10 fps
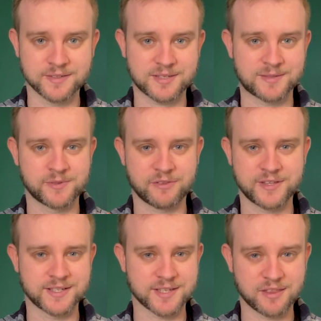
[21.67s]
some of the
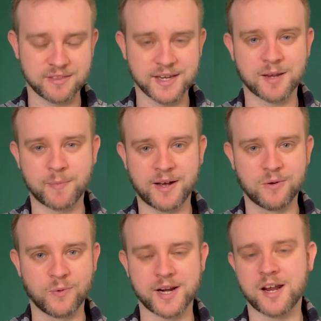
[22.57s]
things I think
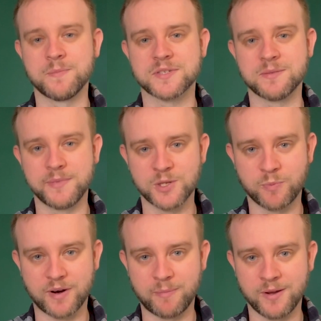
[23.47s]
about when it comes to meal
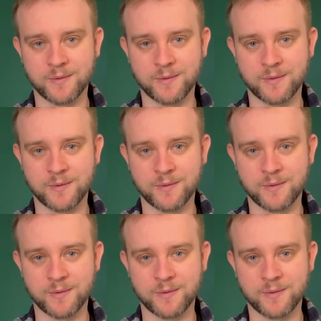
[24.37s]
prepping.